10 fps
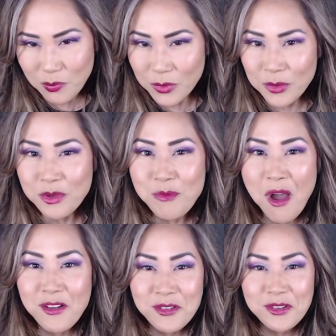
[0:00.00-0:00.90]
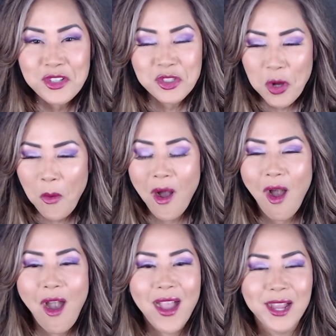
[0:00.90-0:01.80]
The monitor's so
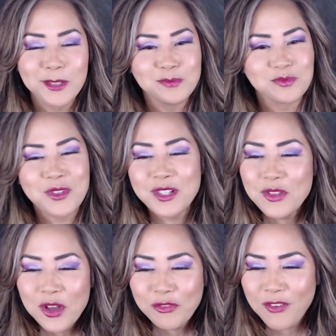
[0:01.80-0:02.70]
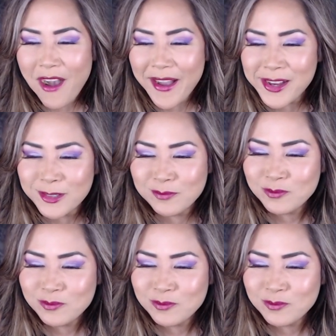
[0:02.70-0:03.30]
high. Does it look fine?